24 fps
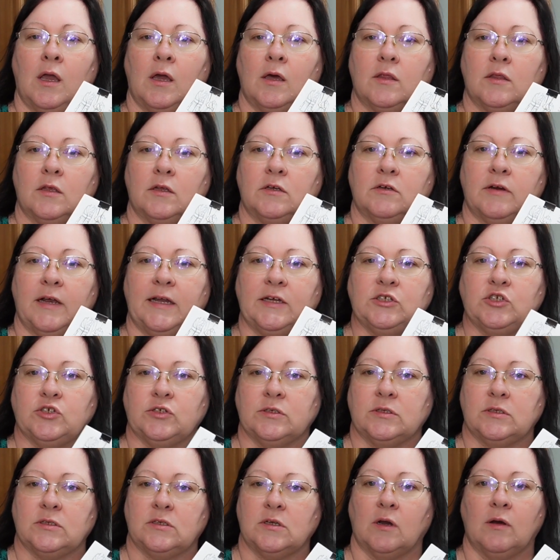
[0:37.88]
The
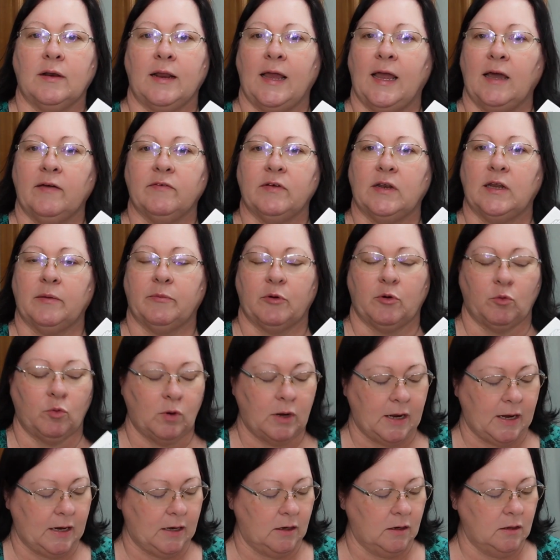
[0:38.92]
directions don't have a number
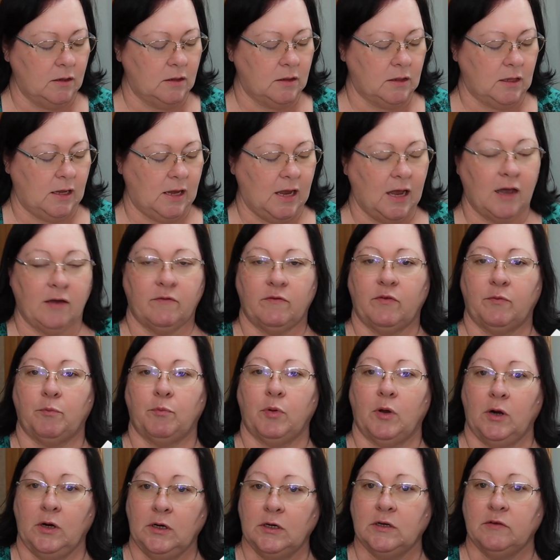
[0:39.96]
1. They have
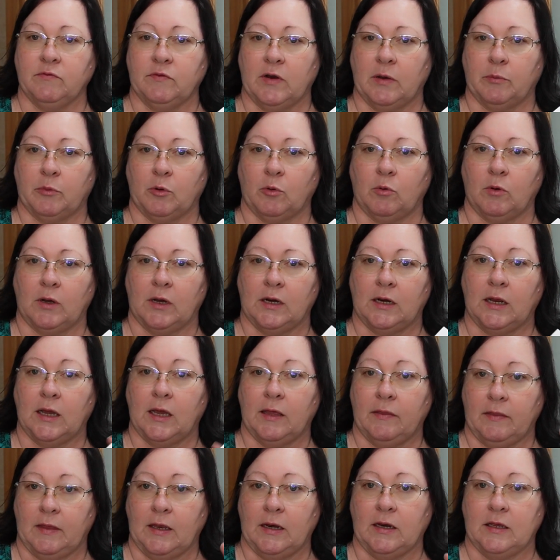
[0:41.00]
part of number 1
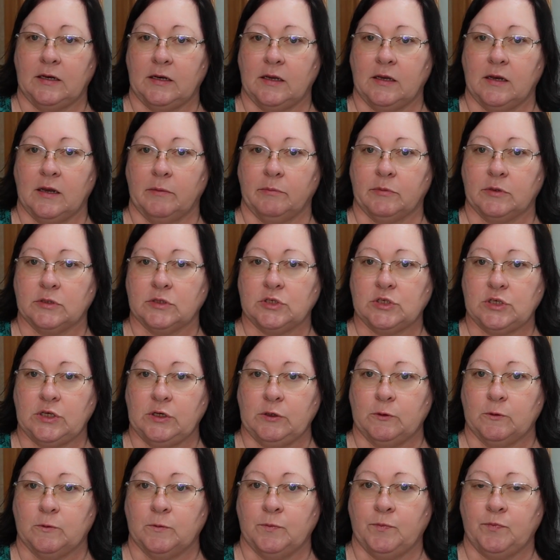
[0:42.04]
and then into number 2.
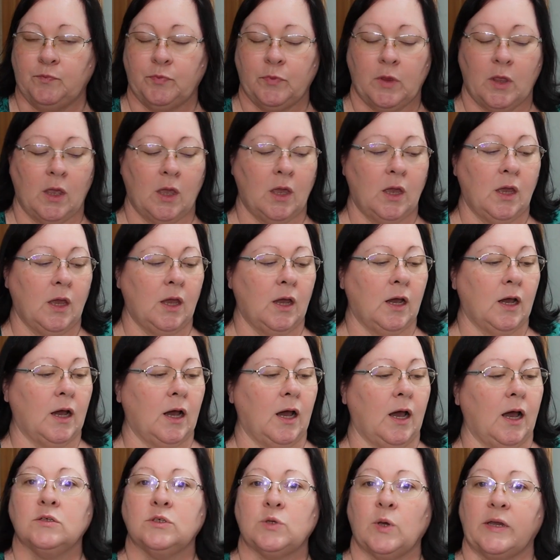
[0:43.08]

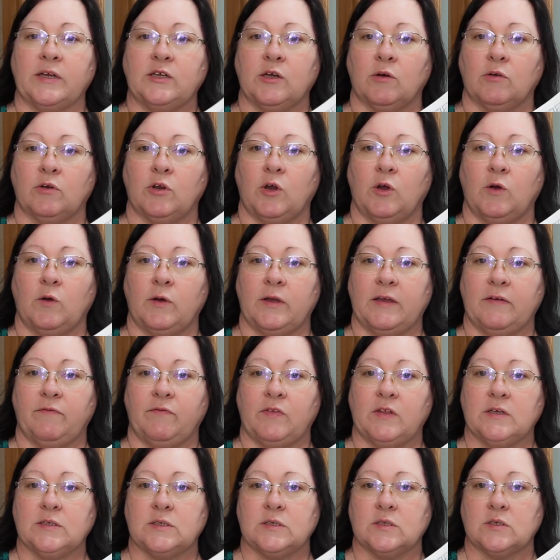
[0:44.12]
So I don't know if
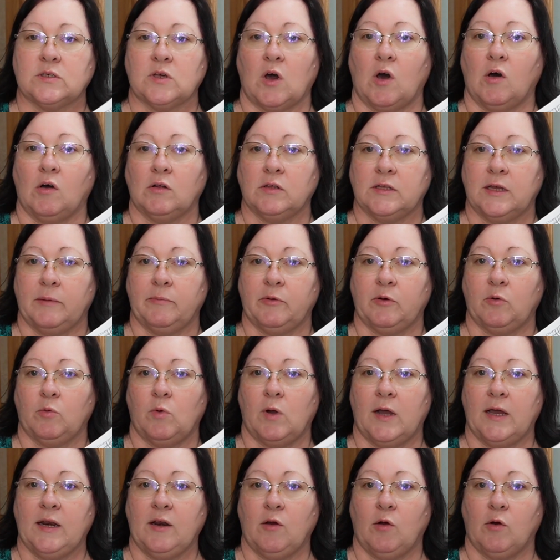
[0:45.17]
this is all number
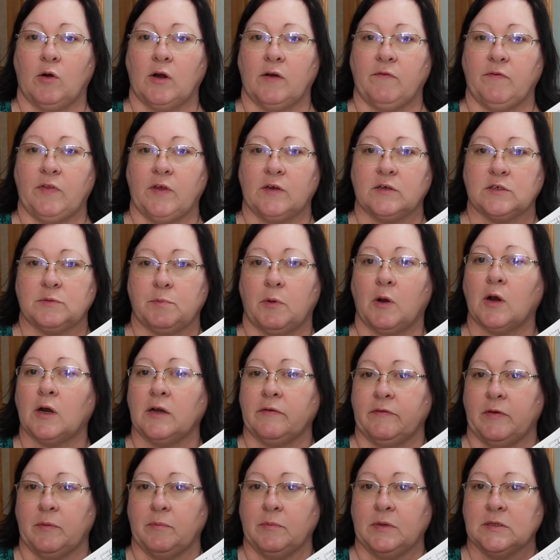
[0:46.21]
1 or if there's part
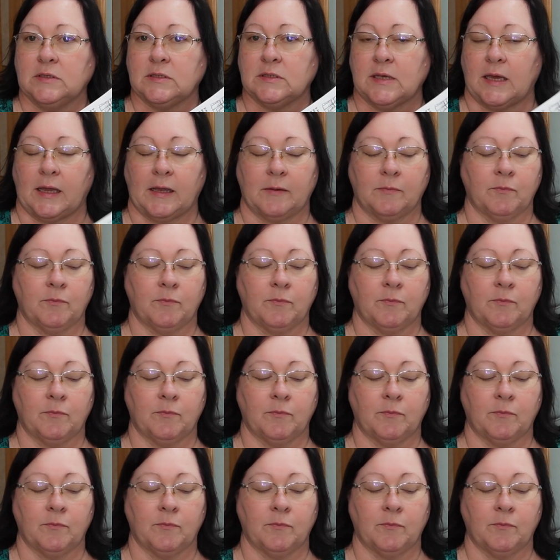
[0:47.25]
of it missing.